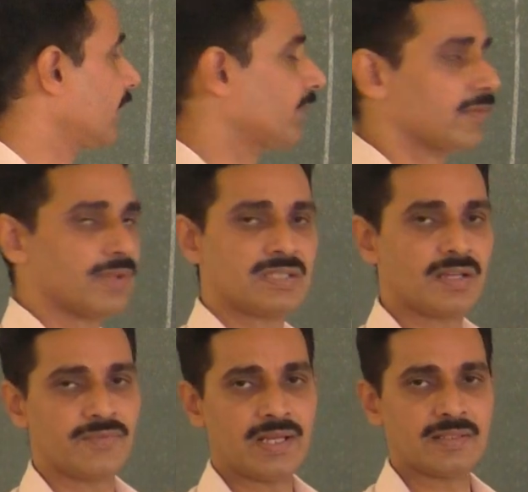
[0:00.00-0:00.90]
of
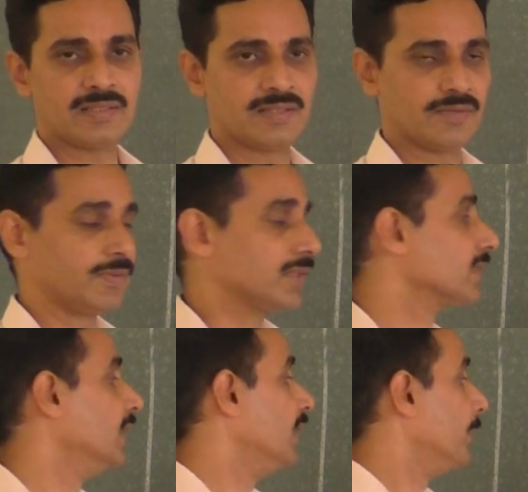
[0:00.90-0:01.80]
curvature of another
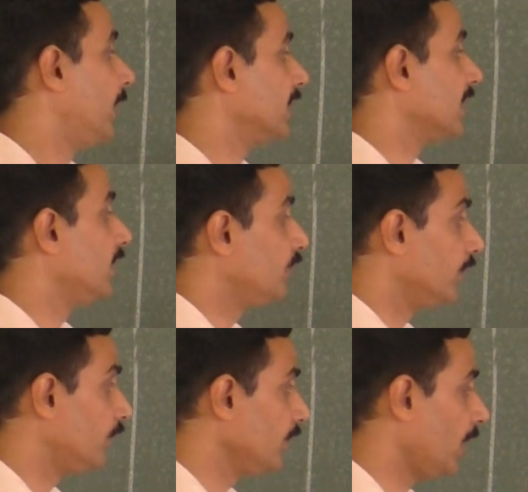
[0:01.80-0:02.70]
surface. But
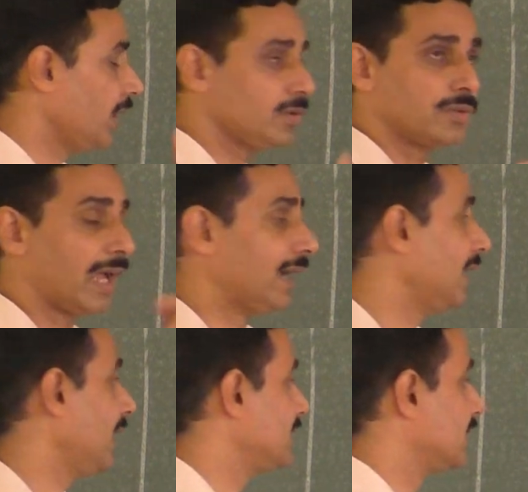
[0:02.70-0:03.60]
if you want to
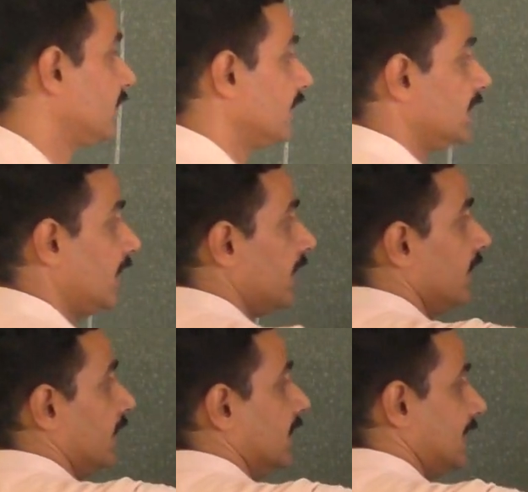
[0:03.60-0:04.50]
analyze it with
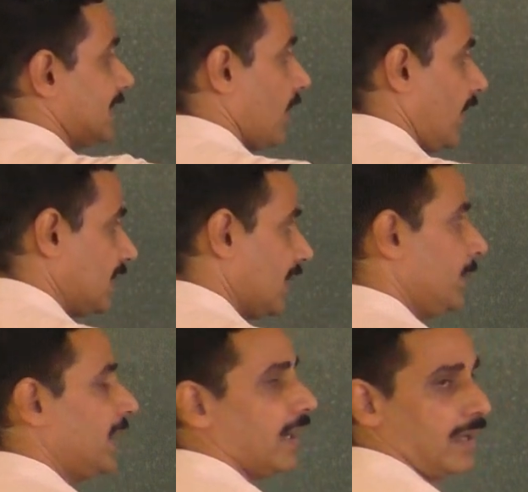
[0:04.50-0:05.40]
this
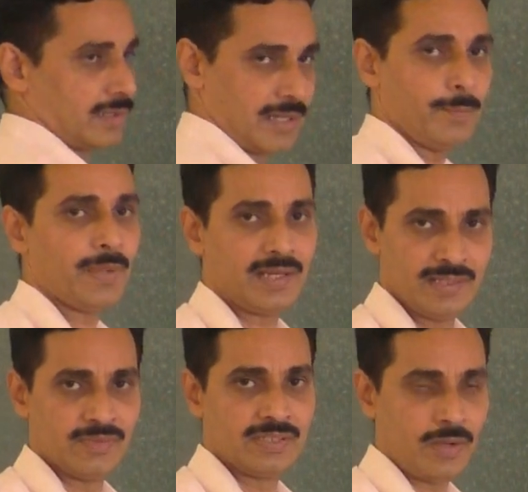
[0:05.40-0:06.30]
concave mirror,
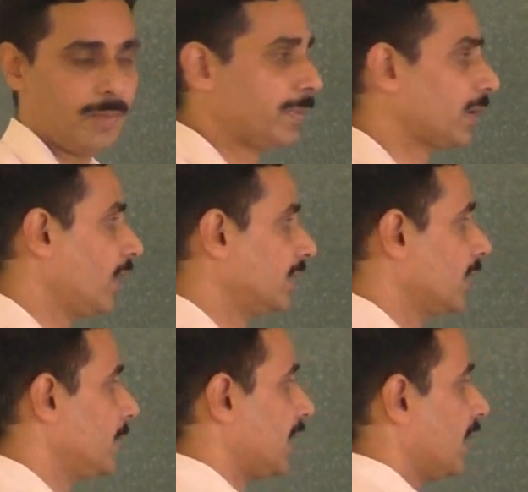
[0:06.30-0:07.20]
comparing with
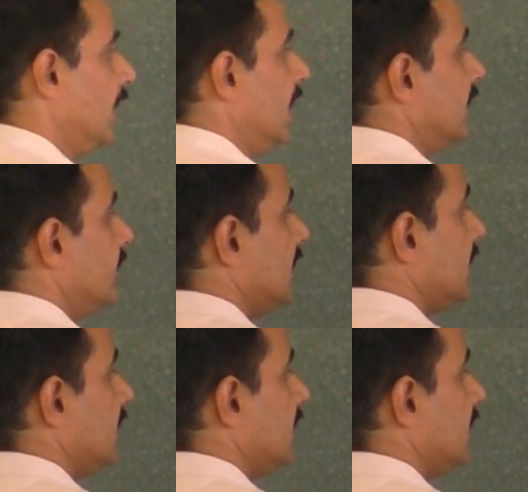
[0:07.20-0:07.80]
concave mirror, we